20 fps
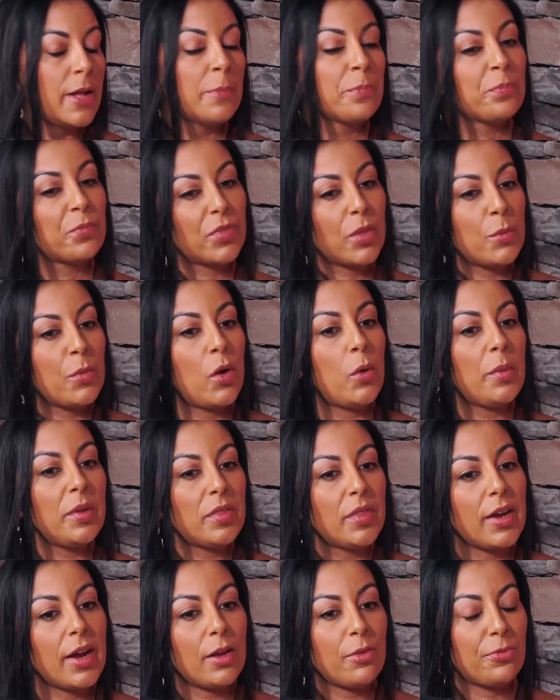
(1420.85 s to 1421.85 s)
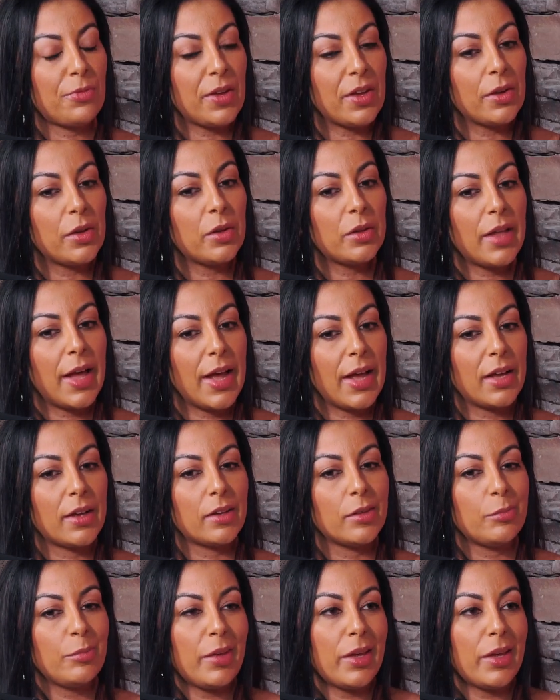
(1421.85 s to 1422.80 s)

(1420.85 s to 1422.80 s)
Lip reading: Yeah. The moment that I feel like,